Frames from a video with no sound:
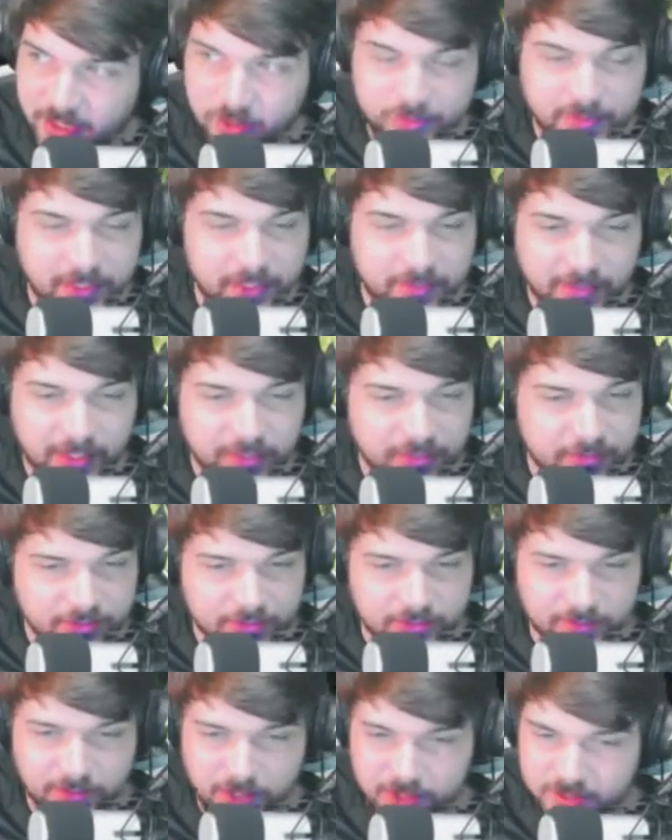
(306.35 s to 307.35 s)
they make those
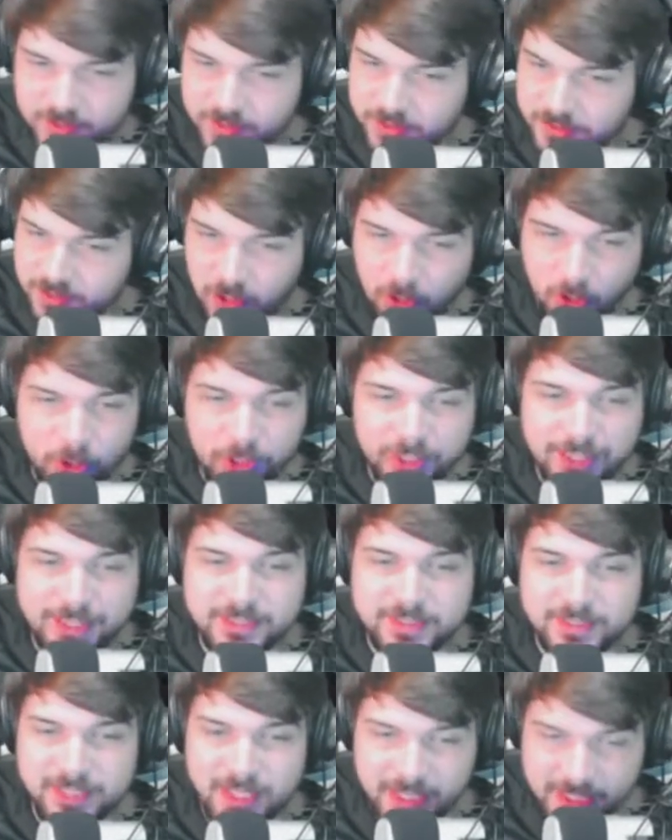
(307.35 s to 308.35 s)
monsters hard as
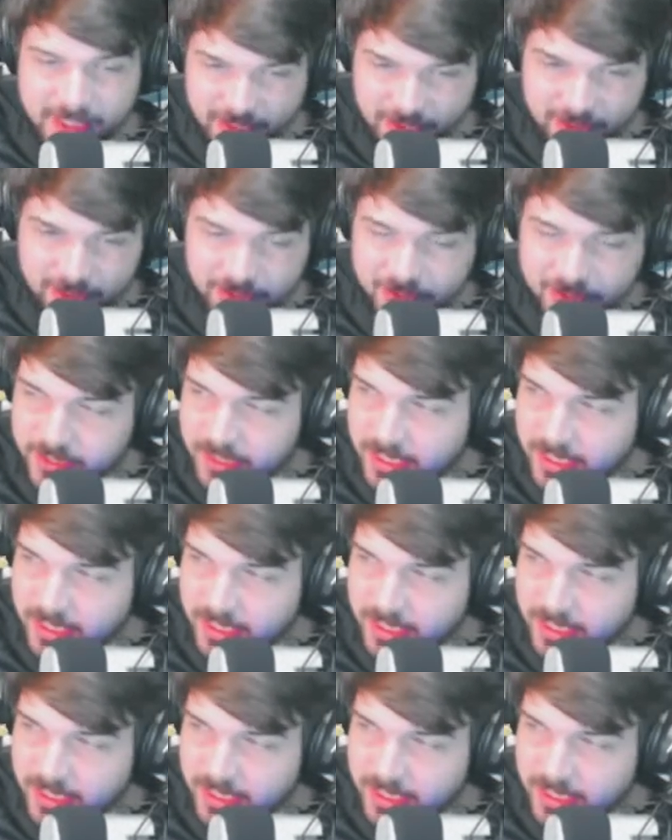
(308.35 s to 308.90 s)
hell, dude.